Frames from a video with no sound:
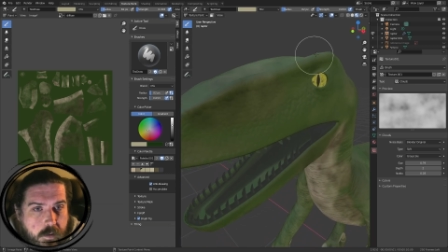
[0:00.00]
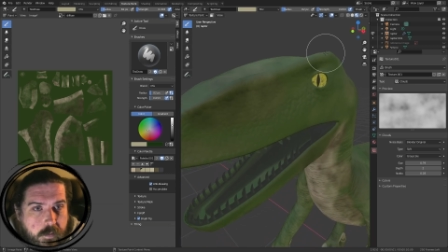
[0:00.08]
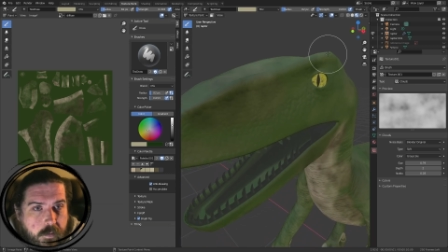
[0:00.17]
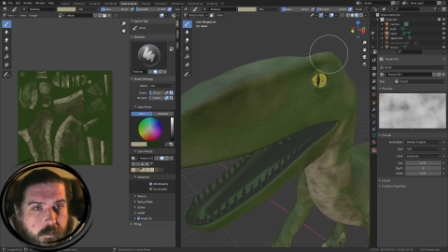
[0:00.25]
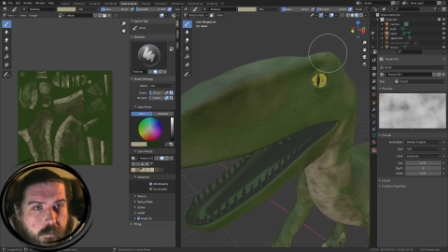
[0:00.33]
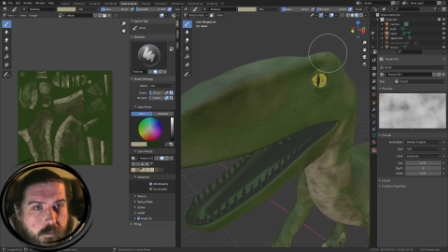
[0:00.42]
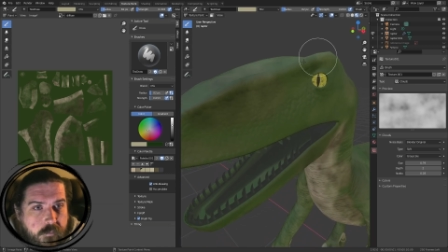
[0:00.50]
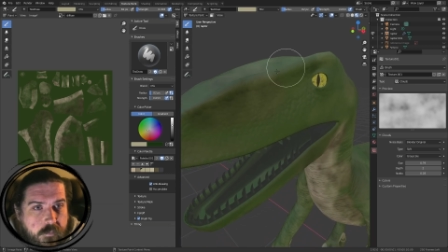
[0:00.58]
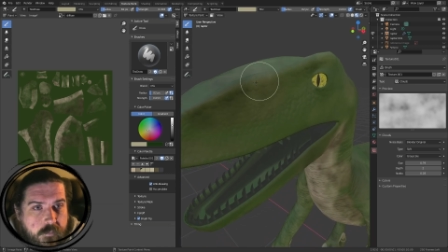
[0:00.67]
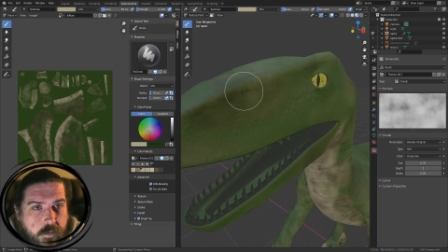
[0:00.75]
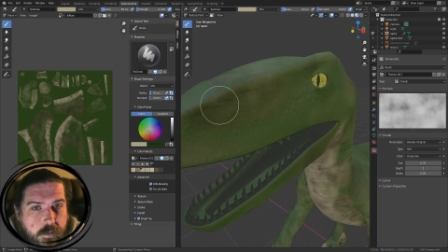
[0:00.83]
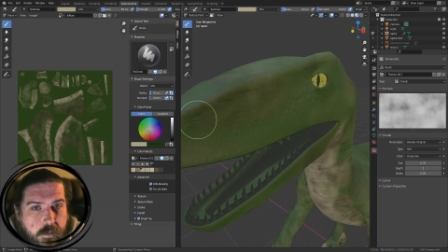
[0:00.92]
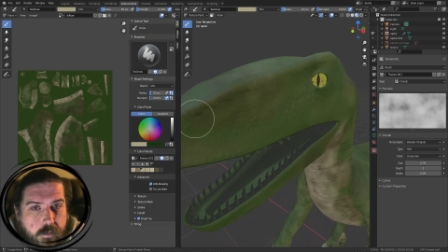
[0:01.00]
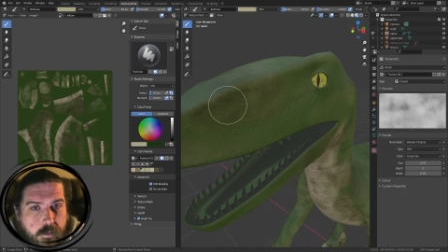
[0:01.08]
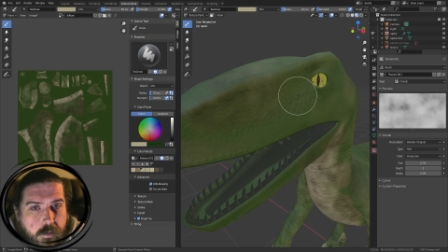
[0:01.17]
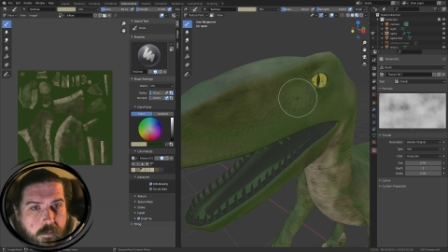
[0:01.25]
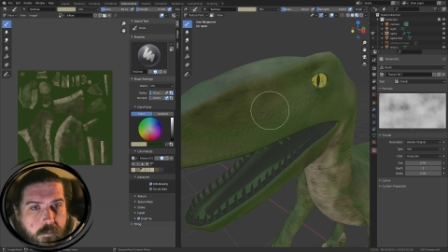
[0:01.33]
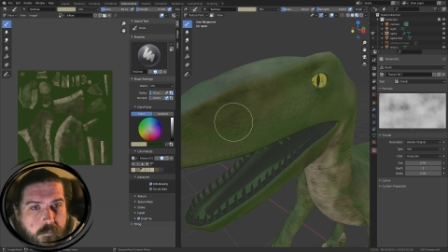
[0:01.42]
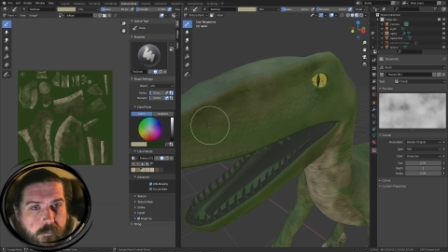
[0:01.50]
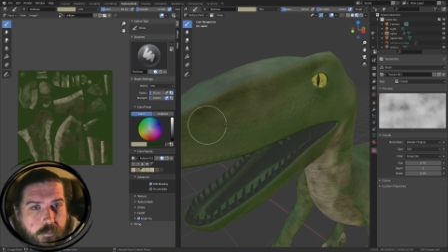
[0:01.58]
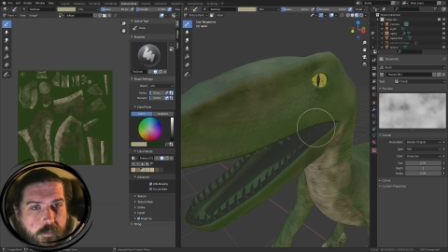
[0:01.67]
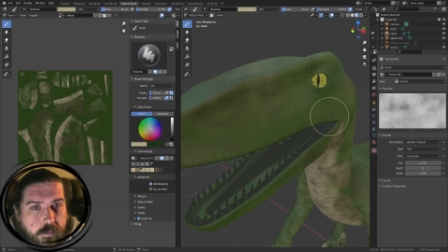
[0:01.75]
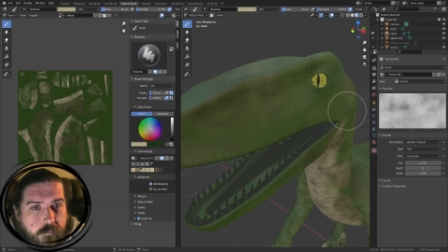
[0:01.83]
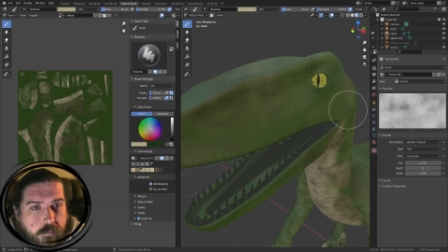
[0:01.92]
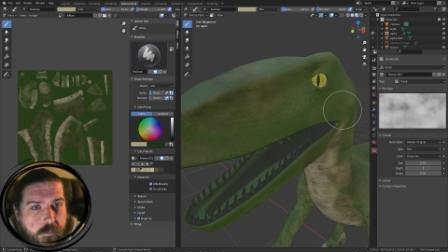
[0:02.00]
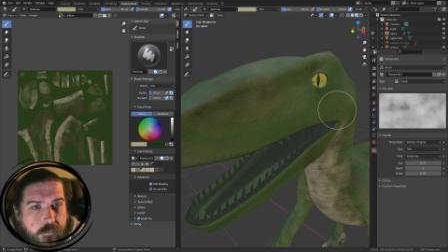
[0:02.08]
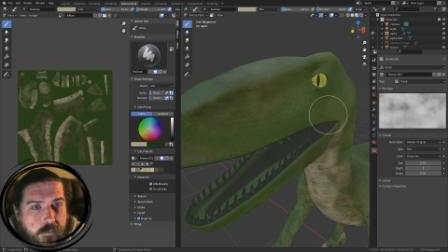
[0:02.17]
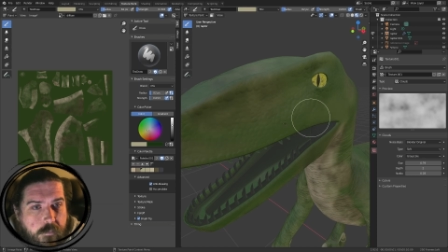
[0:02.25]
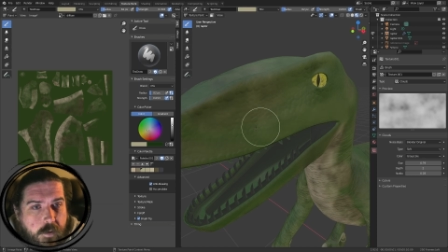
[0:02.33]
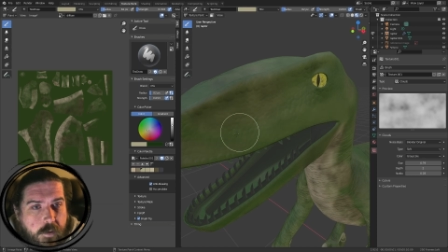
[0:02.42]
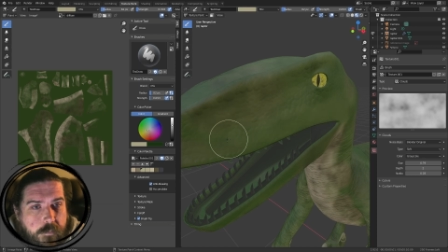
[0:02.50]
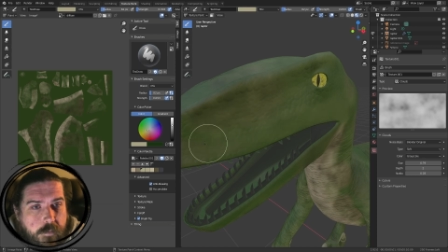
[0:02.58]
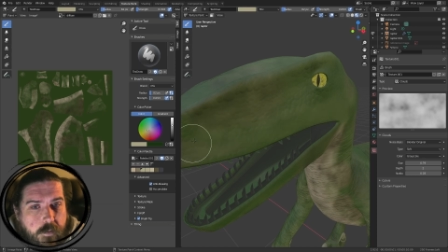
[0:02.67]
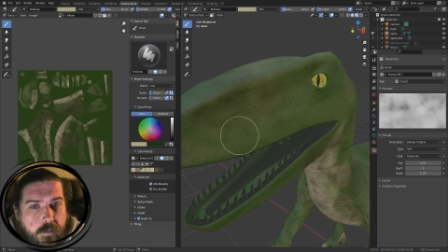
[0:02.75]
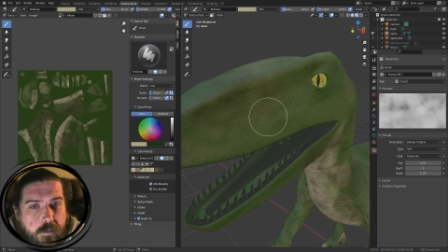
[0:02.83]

All of a sudden, our good friend the Velociraptor